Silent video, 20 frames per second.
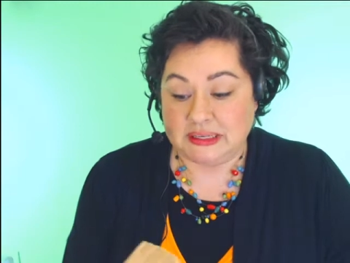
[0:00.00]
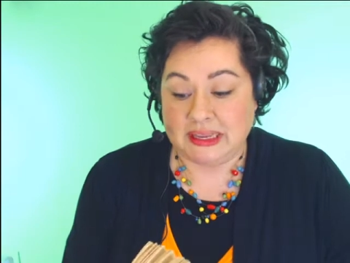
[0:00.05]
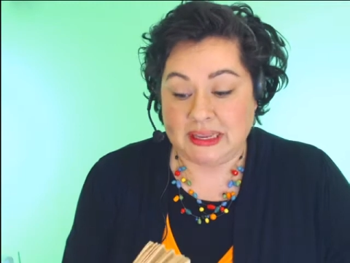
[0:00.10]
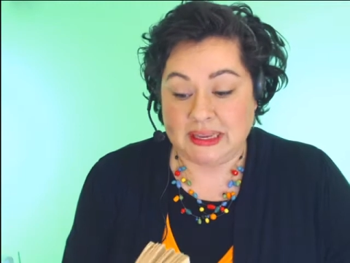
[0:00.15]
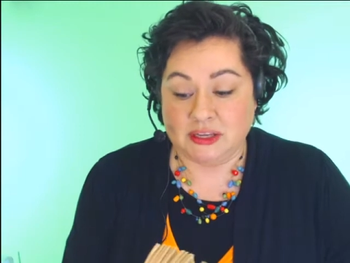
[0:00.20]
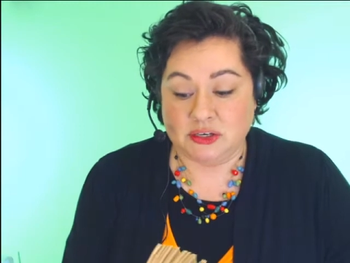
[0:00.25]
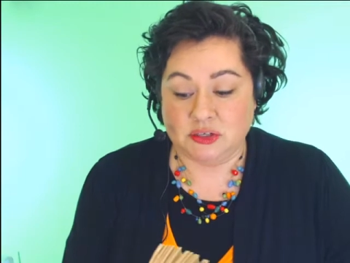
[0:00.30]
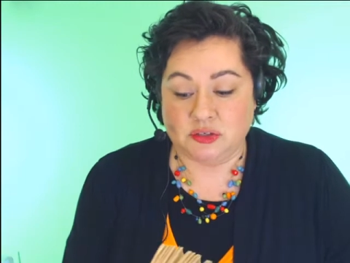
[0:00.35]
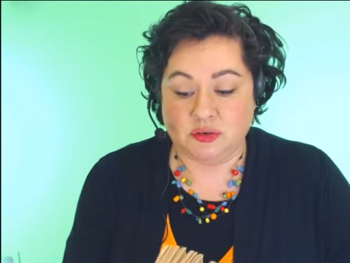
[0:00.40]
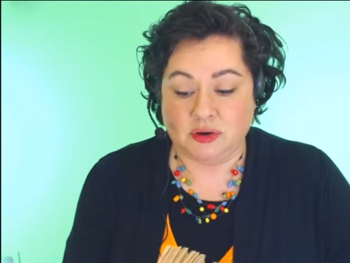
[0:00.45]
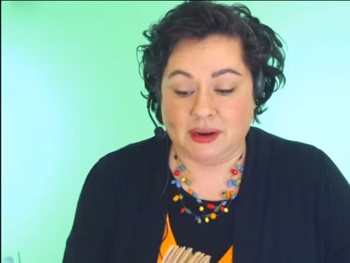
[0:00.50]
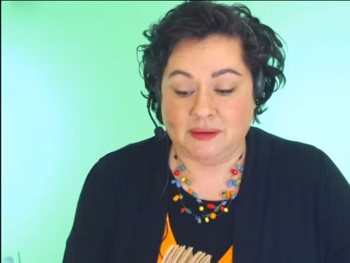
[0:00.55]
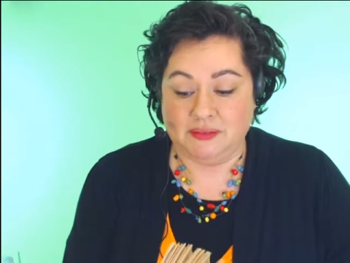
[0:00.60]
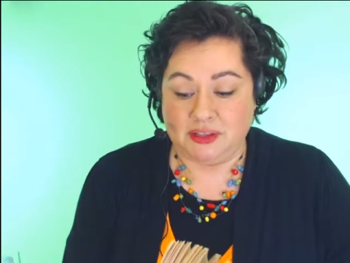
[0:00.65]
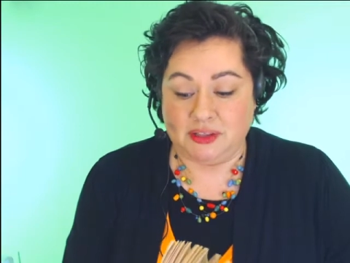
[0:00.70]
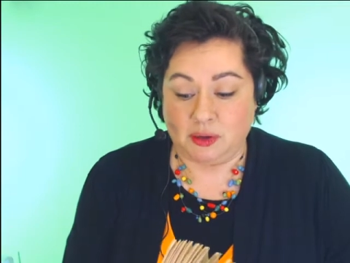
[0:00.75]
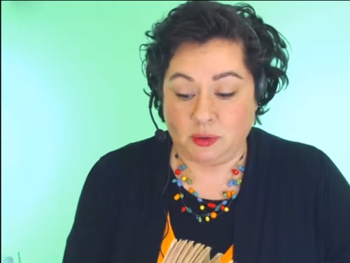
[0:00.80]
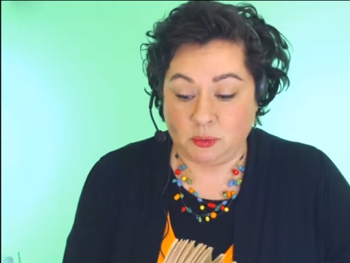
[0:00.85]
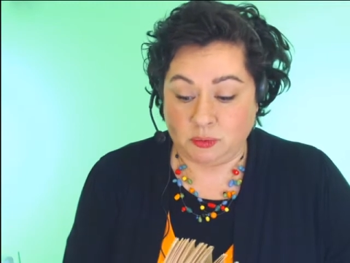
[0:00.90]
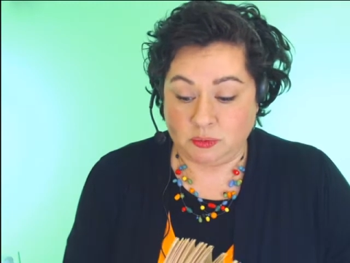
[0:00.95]
he could drive
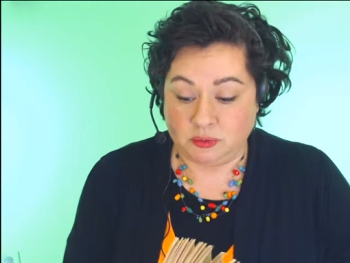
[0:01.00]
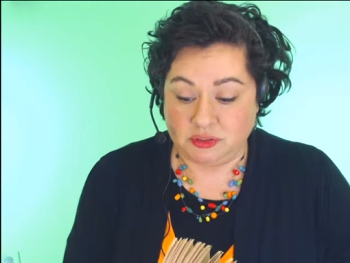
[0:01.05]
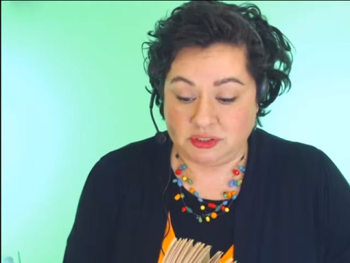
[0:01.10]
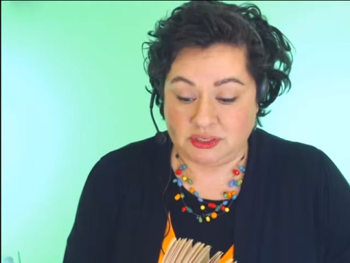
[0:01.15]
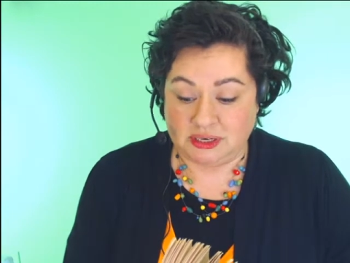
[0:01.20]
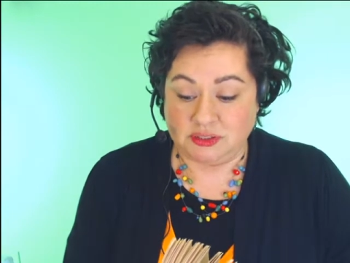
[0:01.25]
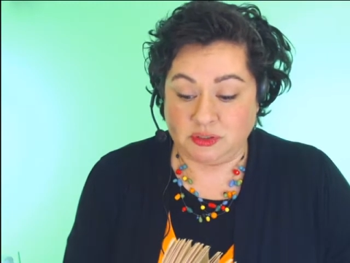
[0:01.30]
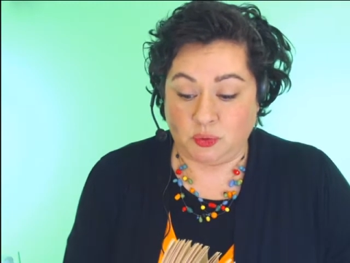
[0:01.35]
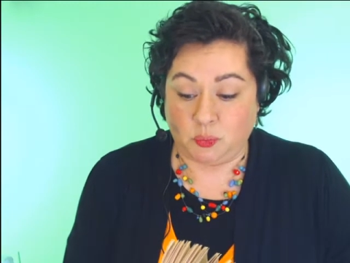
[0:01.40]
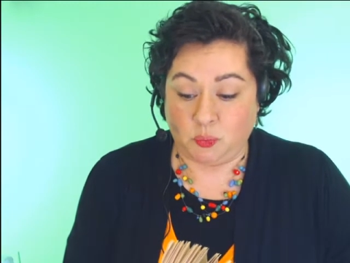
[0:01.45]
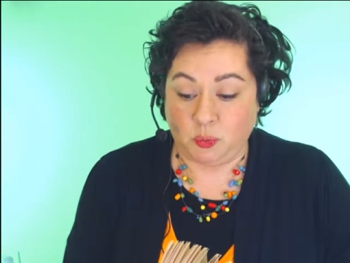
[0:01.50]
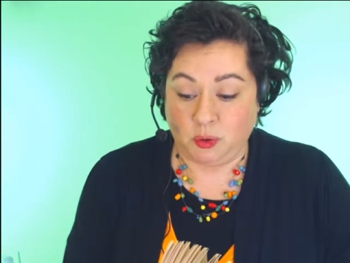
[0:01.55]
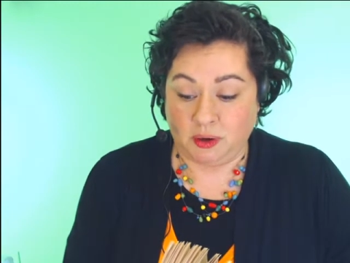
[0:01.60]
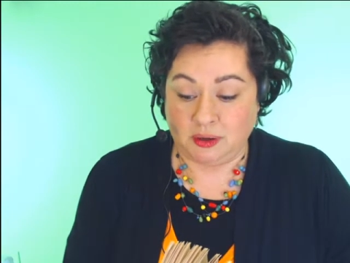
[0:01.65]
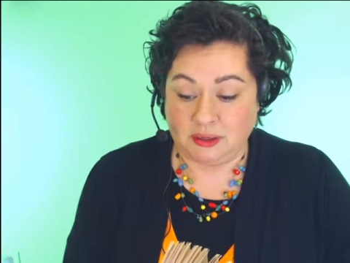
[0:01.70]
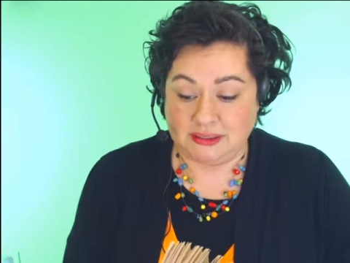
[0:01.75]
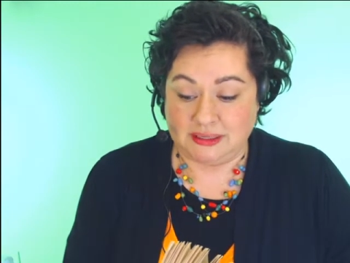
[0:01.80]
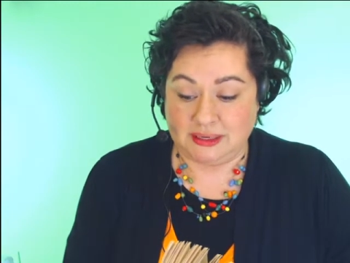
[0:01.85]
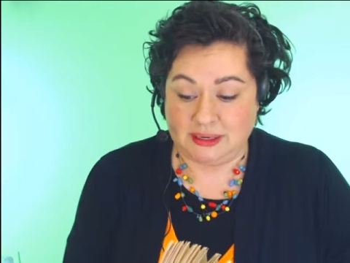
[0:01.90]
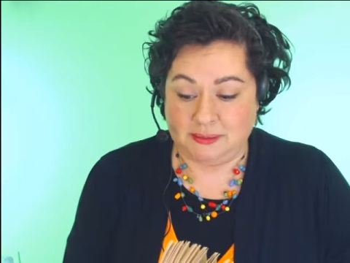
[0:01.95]
the old gentle
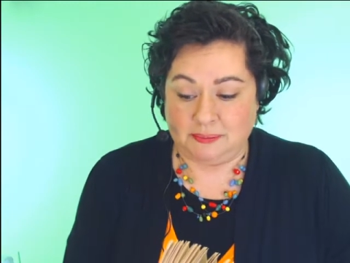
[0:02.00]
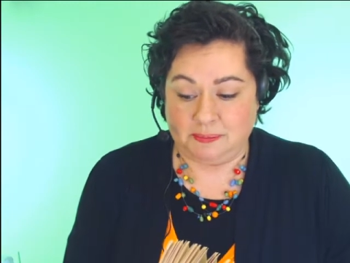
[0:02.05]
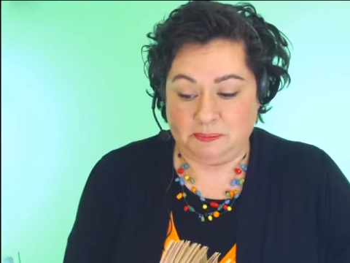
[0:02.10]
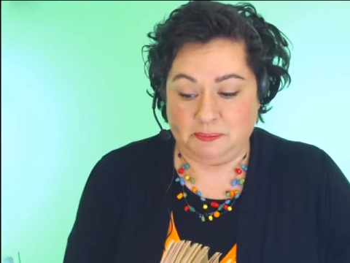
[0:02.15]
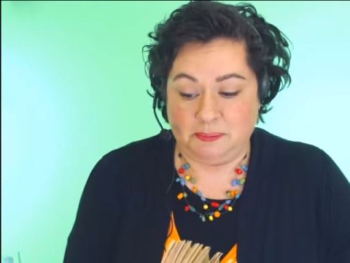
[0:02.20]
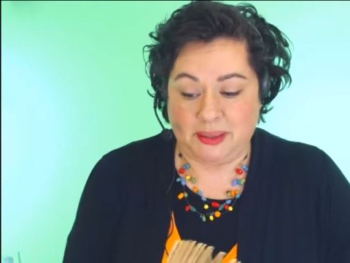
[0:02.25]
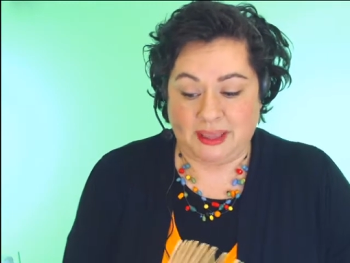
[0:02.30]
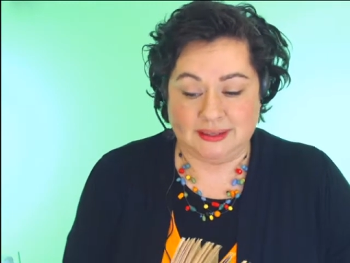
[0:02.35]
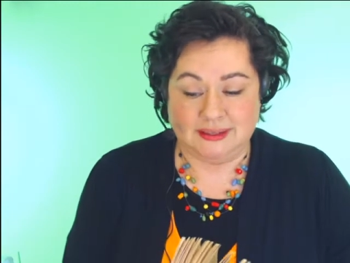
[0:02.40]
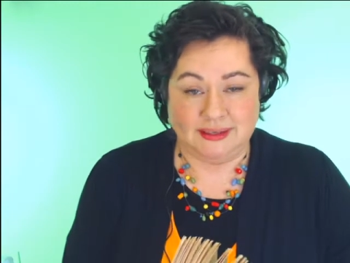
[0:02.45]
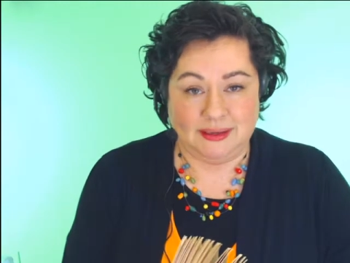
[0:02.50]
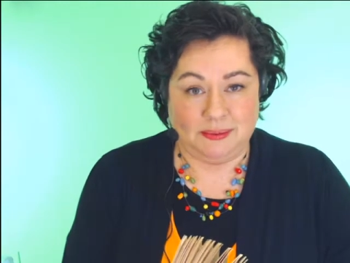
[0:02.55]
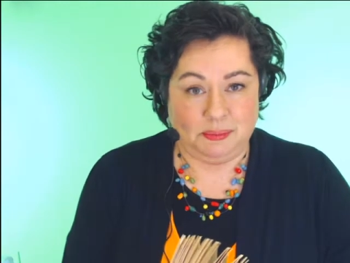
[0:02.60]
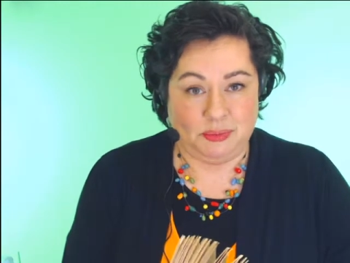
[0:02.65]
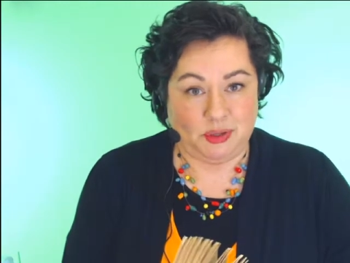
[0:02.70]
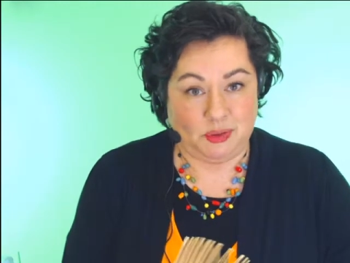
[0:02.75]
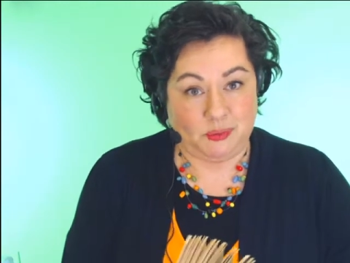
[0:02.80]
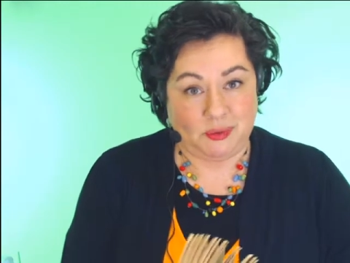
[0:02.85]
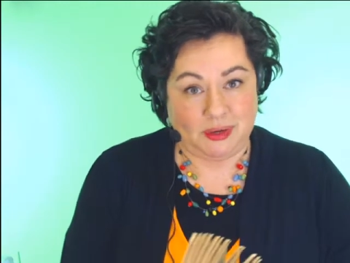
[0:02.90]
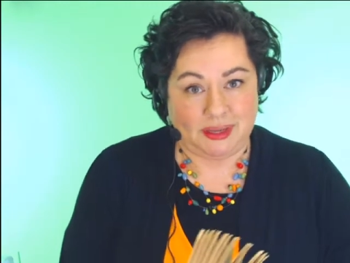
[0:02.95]
work team, Bess and
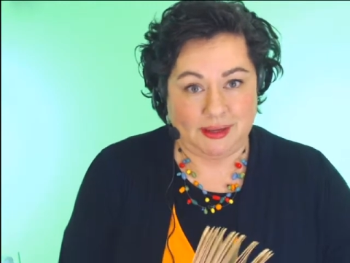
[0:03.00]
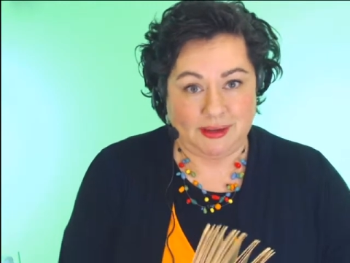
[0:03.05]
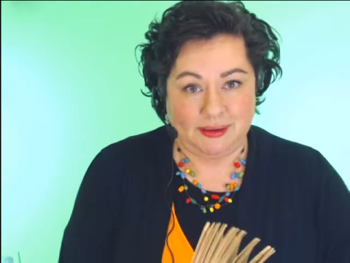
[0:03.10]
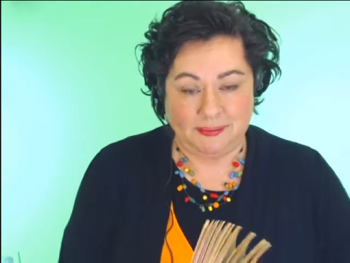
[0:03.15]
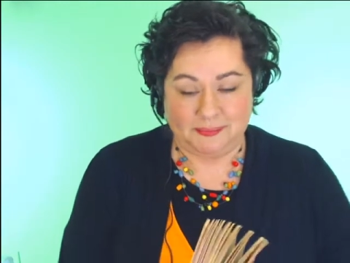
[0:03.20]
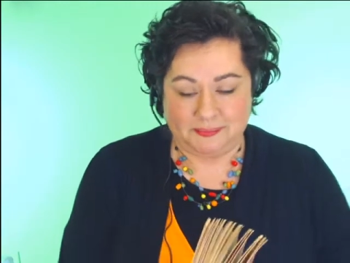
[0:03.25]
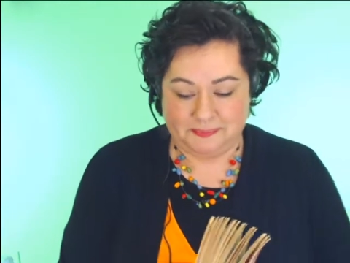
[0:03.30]
Beauty.